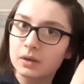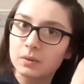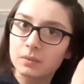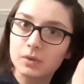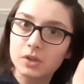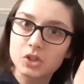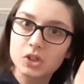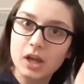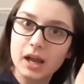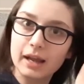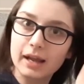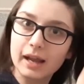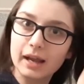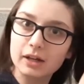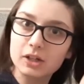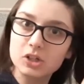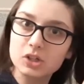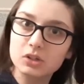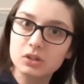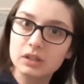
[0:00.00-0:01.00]
which I
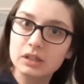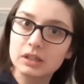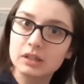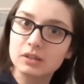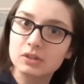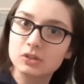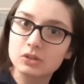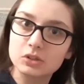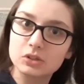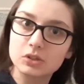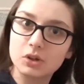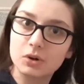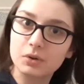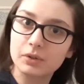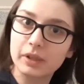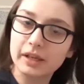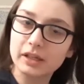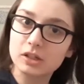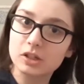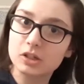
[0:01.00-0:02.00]
actually
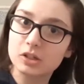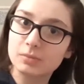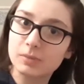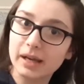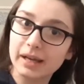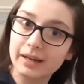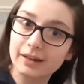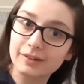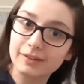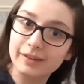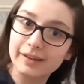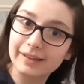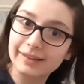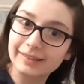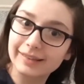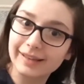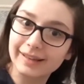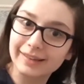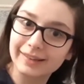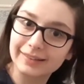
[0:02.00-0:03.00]
don't like to do my hair like
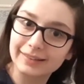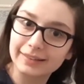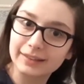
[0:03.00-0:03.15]
that.